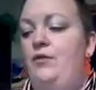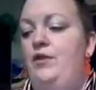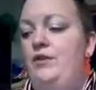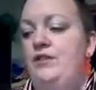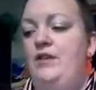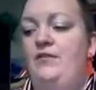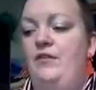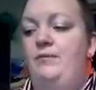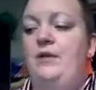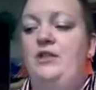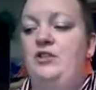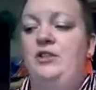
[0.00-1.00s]
there's
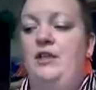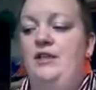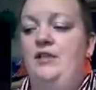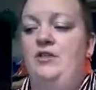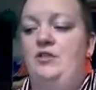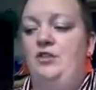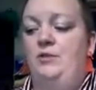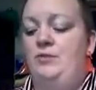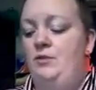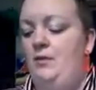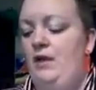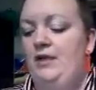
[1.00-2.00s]
information in the
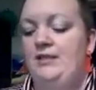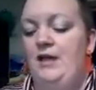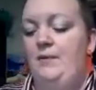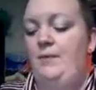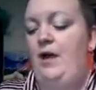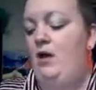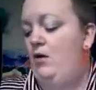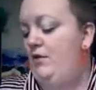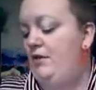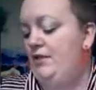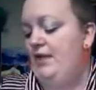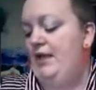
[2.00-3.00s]
description box
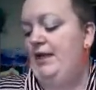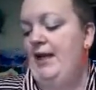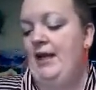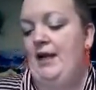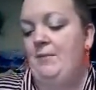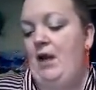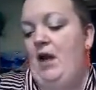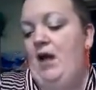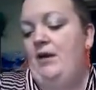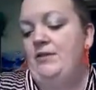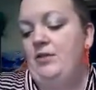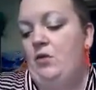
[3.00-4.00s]
about the deck and about
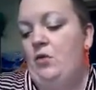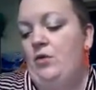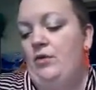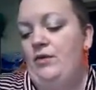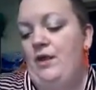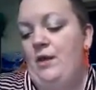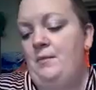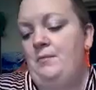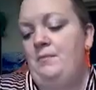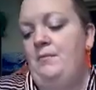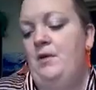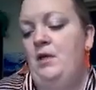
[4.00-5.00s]
how to order
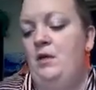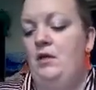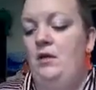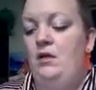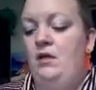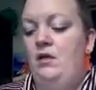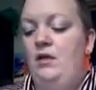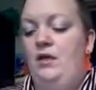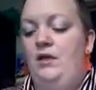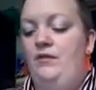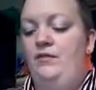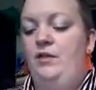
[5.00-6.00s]
them
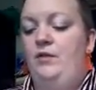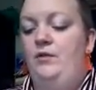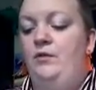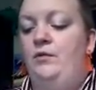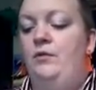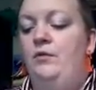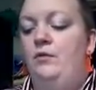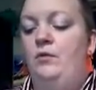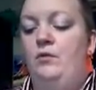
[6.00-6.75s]
if you